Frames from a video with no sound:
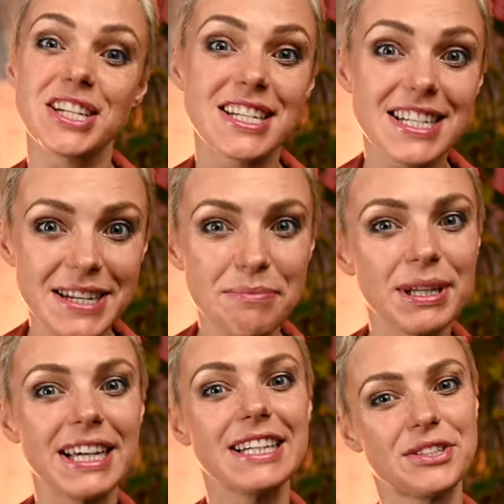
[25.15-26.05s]
just
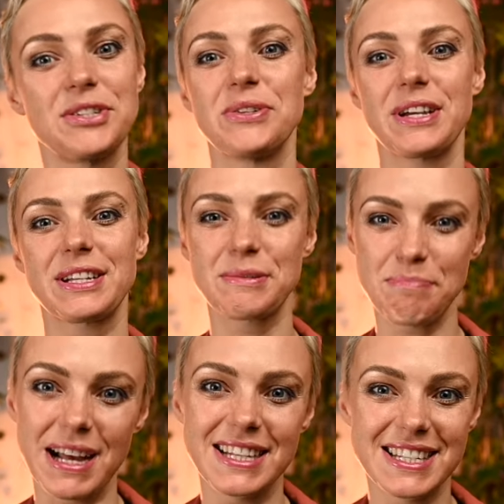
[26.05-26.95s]
simply too
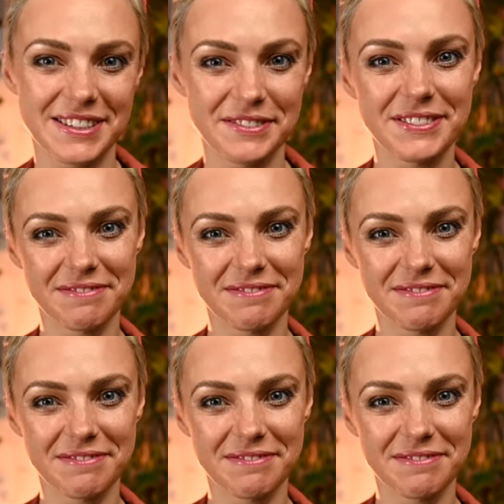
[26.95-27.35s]
expensive.